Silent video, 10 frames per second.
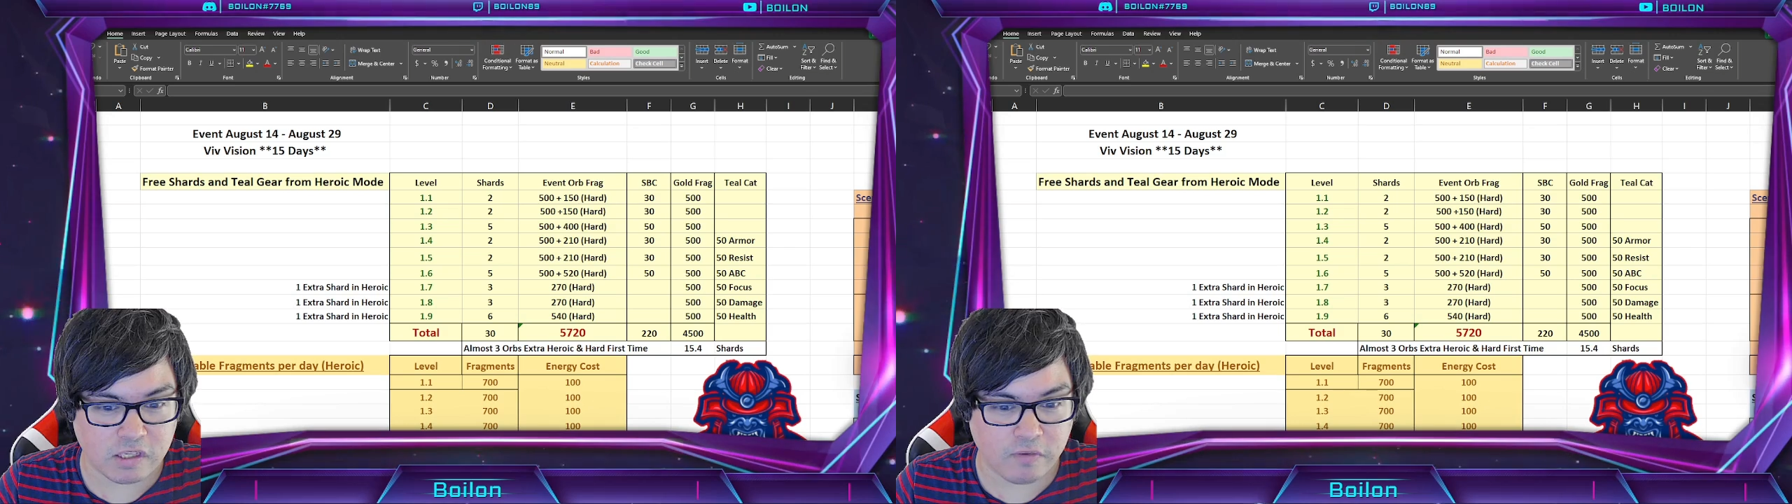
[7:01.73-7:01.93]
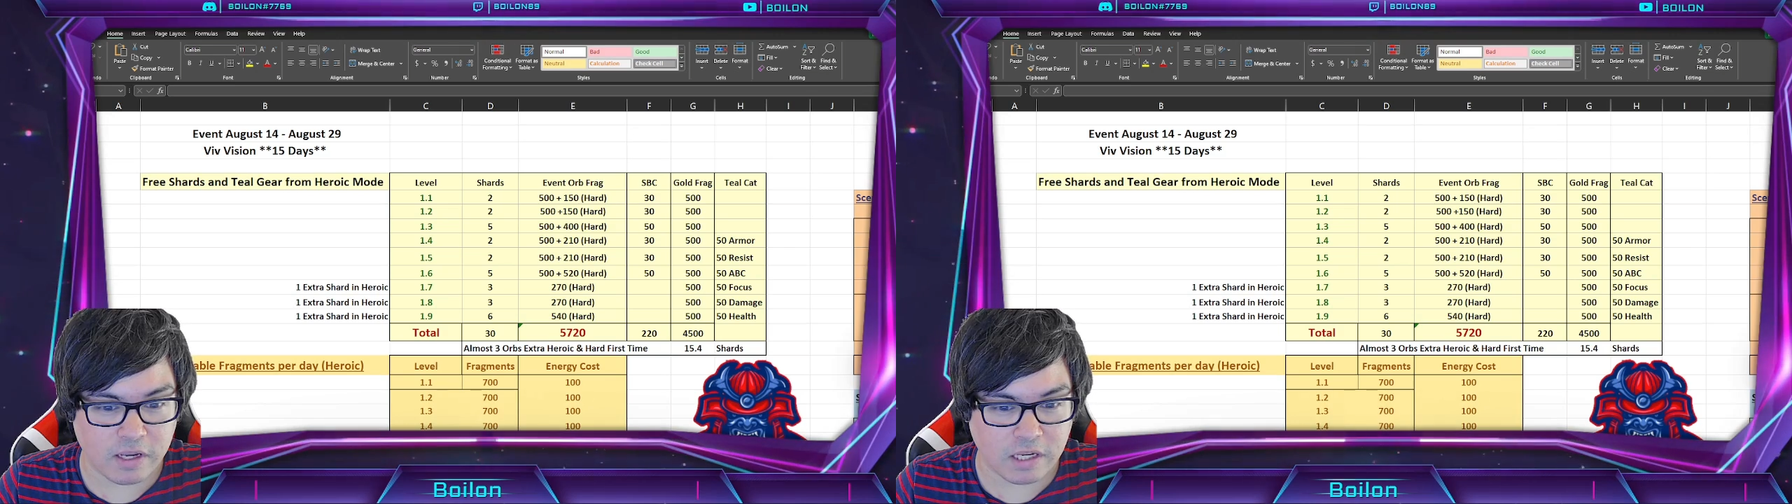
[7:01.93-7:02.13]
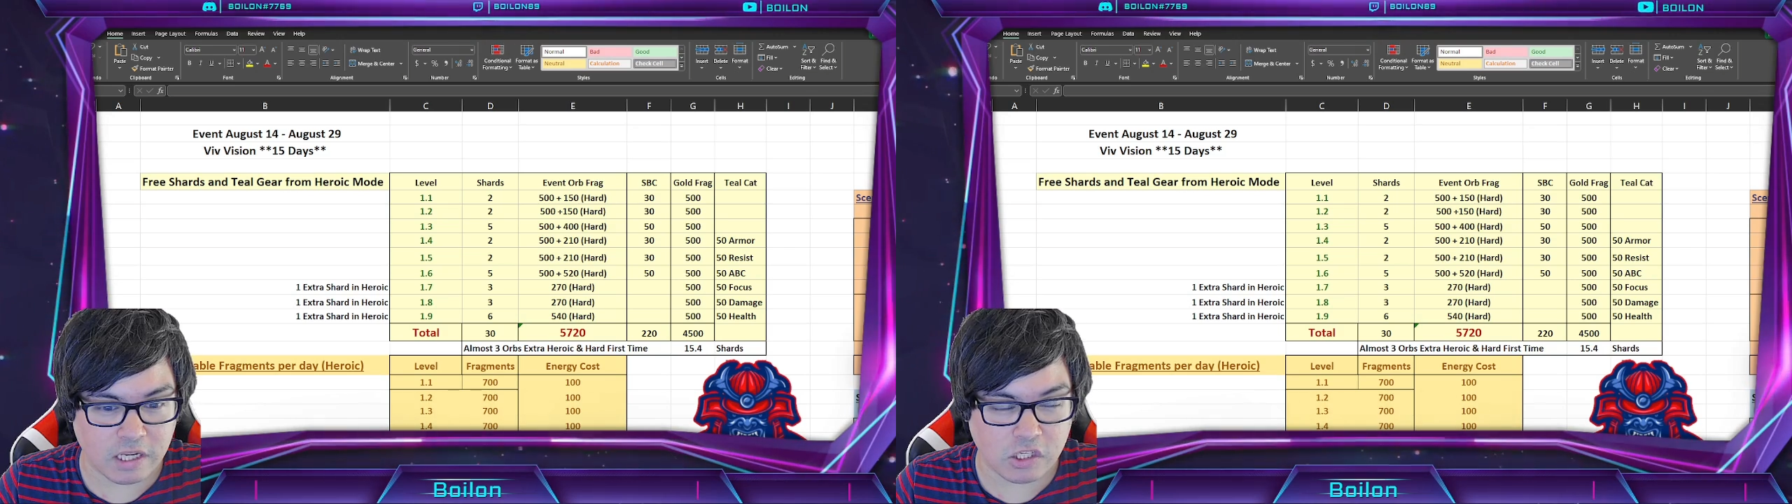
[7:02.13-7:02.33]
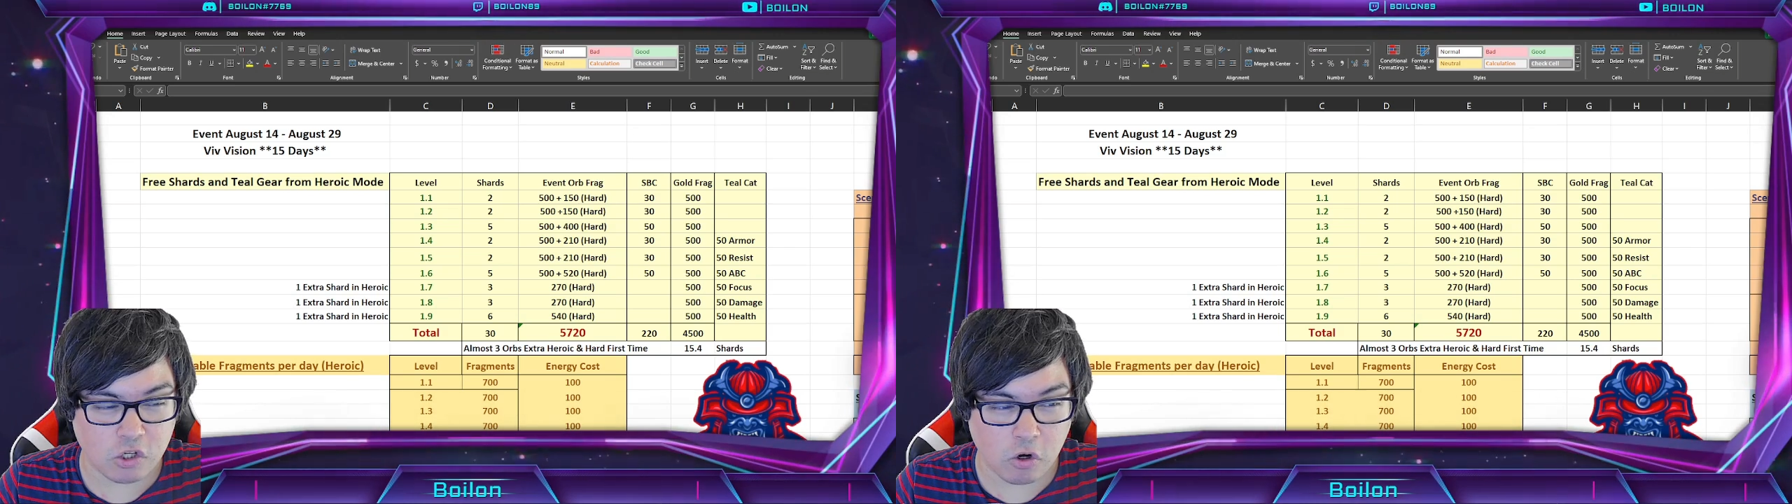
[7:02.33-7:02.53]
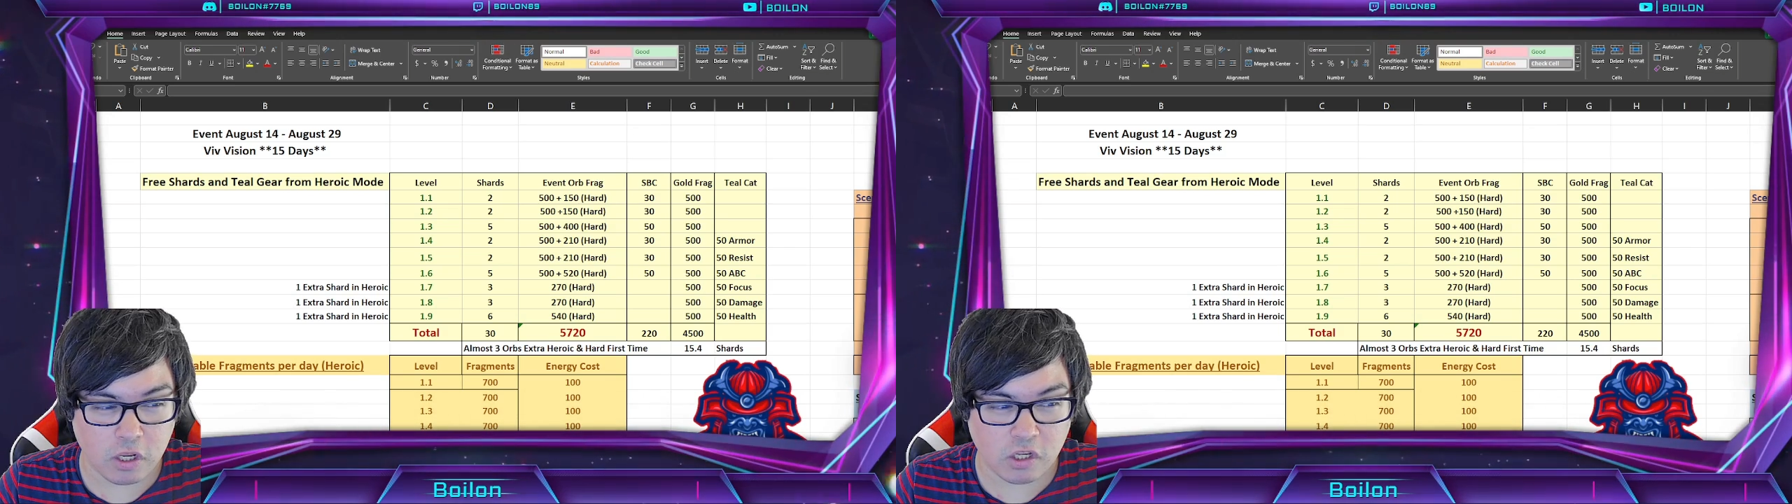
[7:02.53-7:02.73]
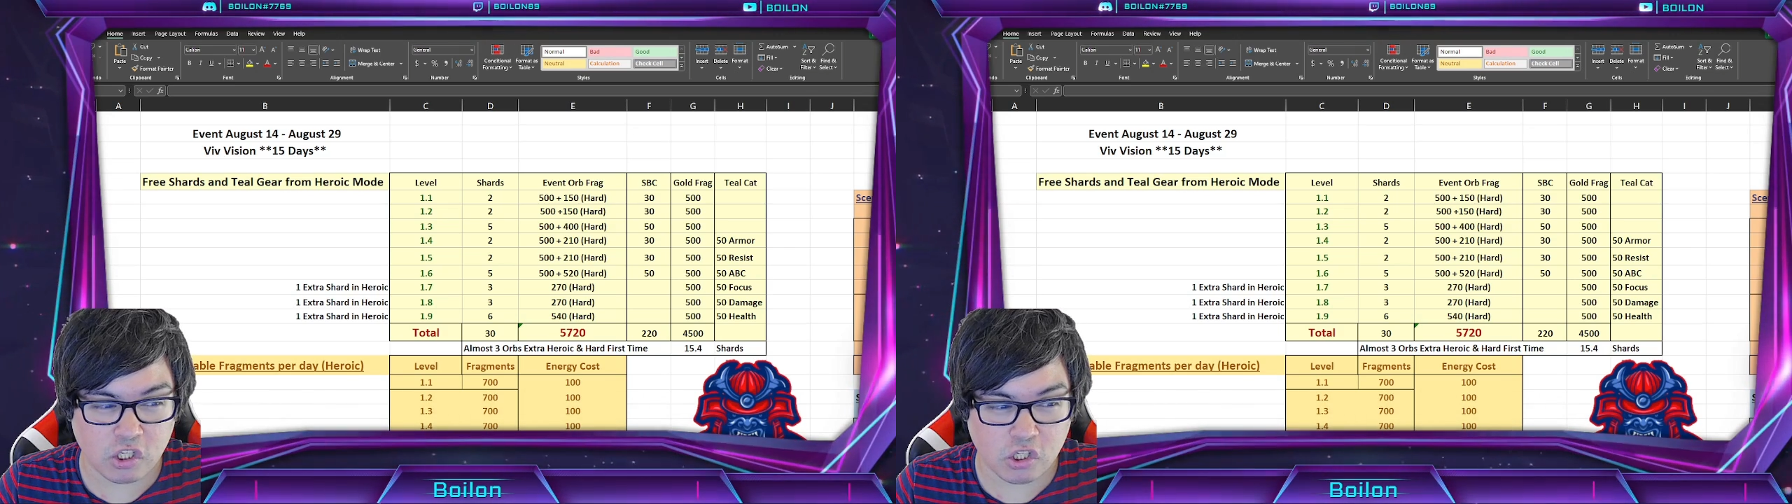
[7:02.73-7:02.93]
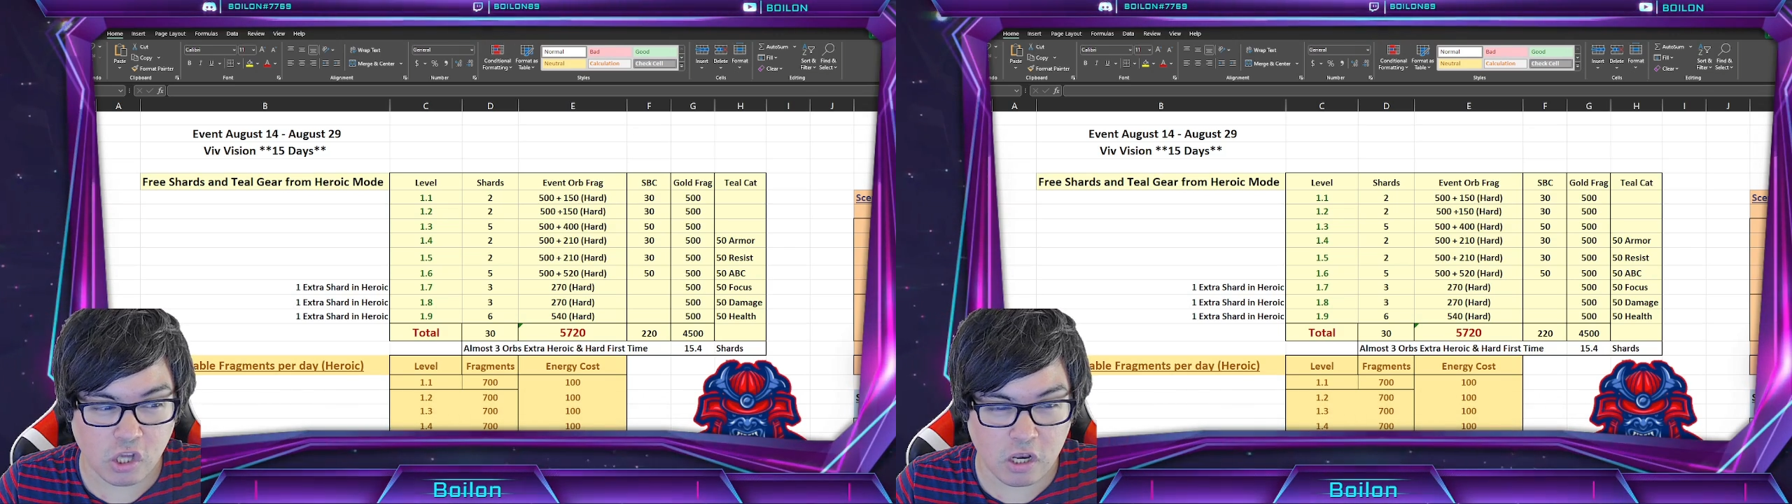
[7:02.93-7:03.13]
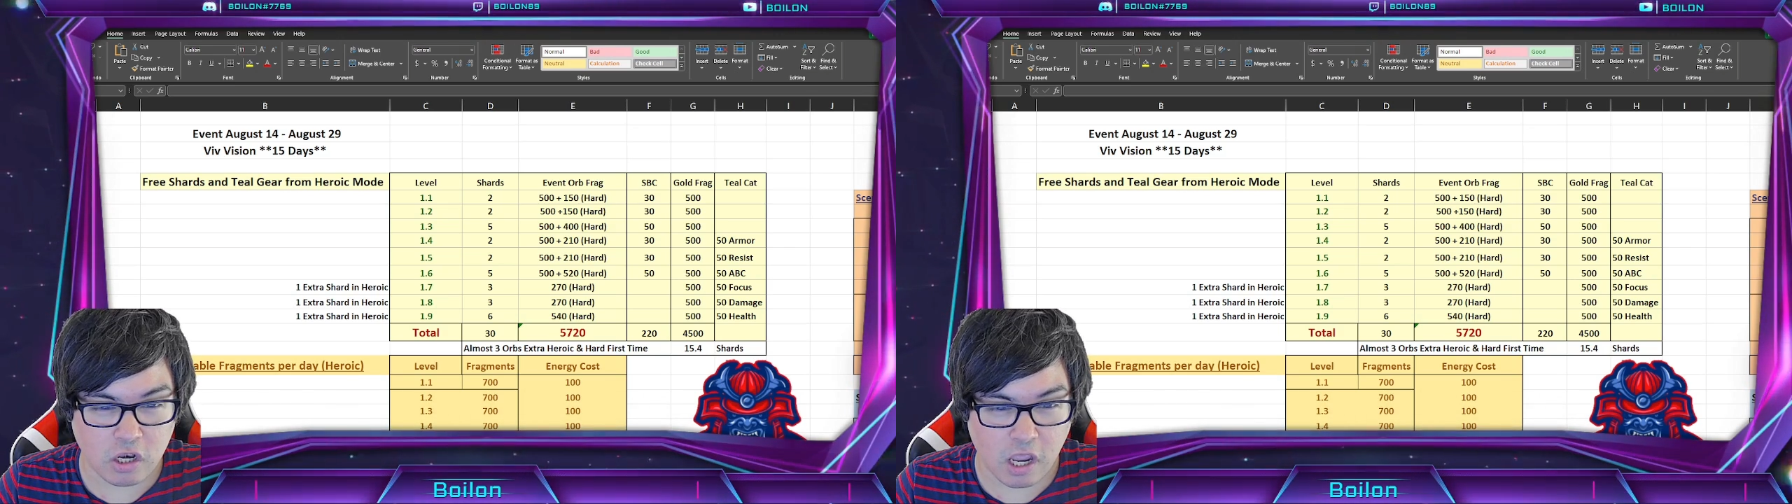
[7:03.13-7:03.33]
this event is starting on
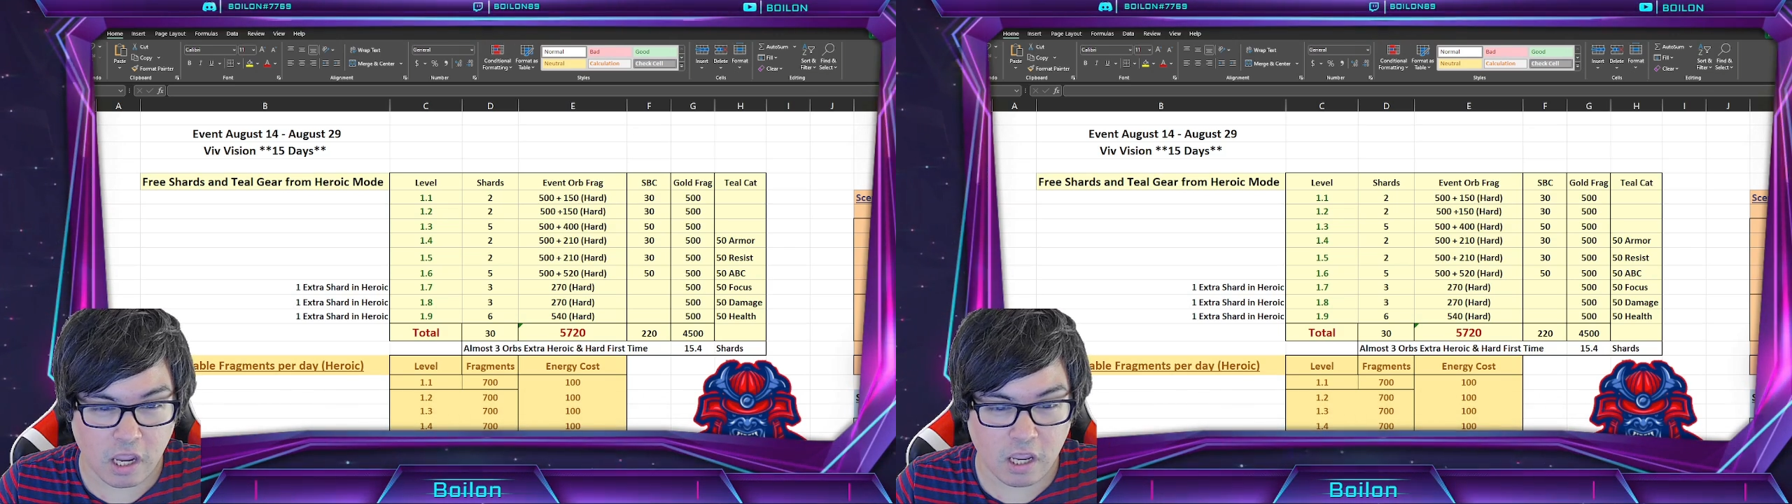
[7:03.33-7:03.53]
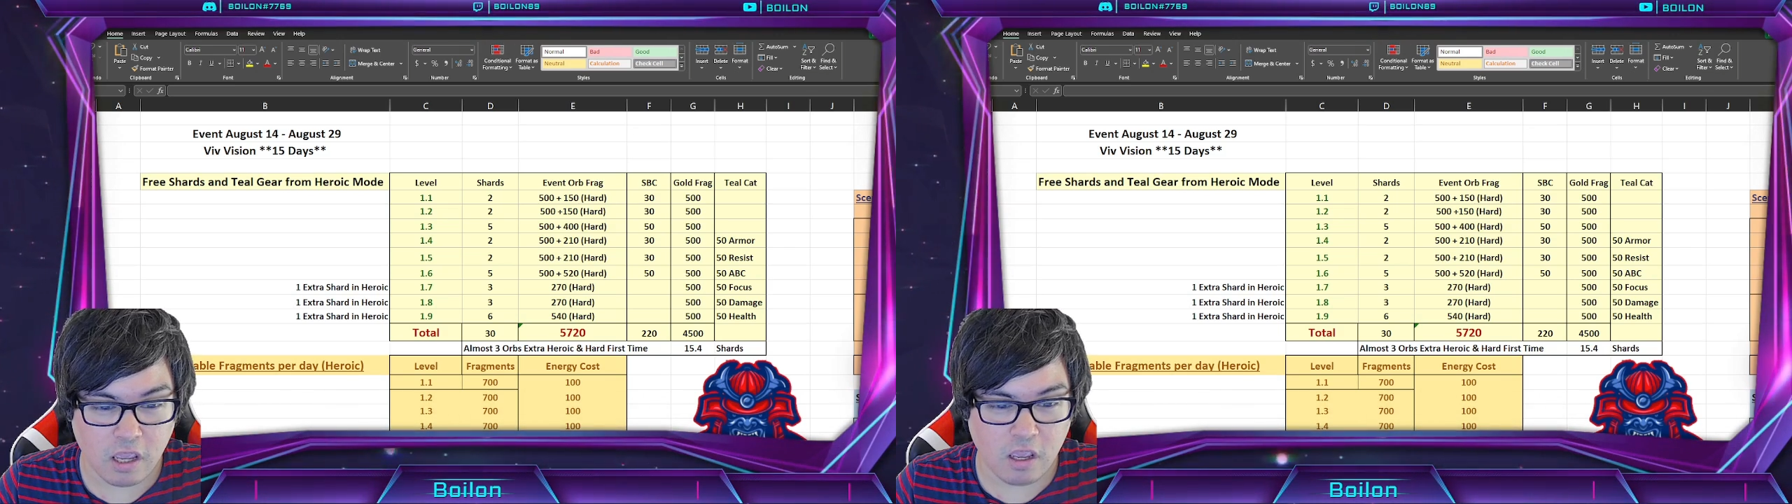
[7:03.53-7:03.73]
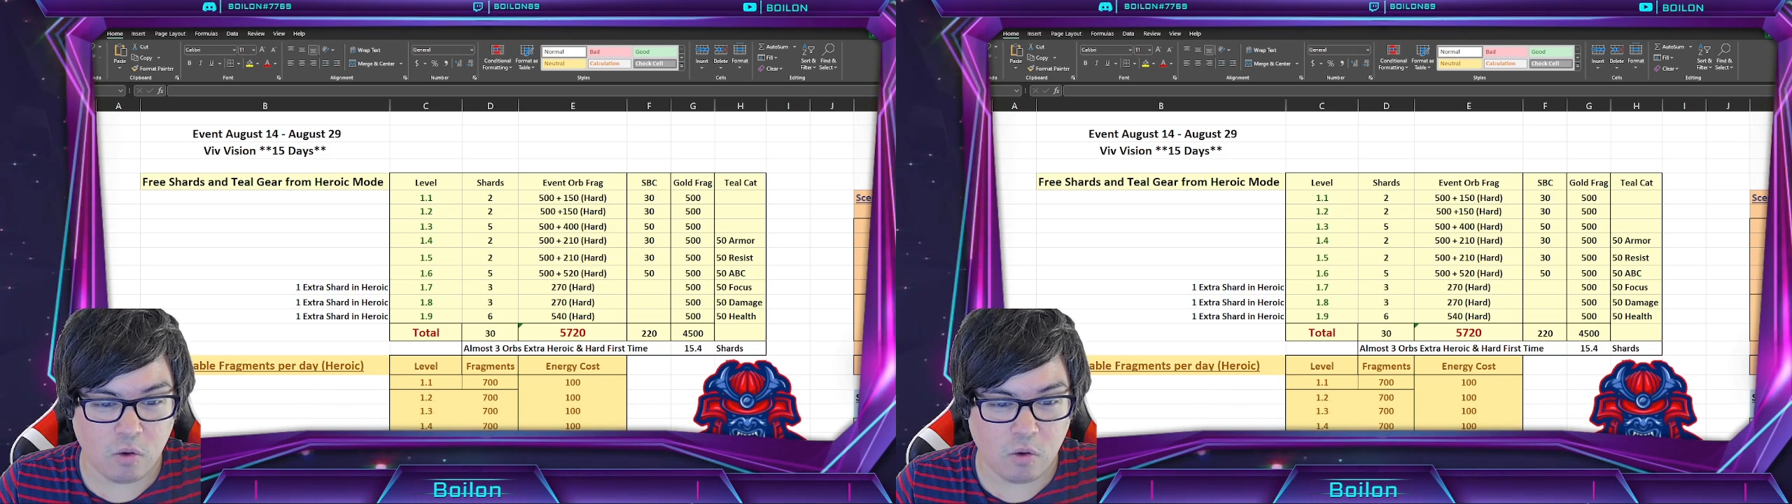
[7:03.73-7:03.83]
Sunday,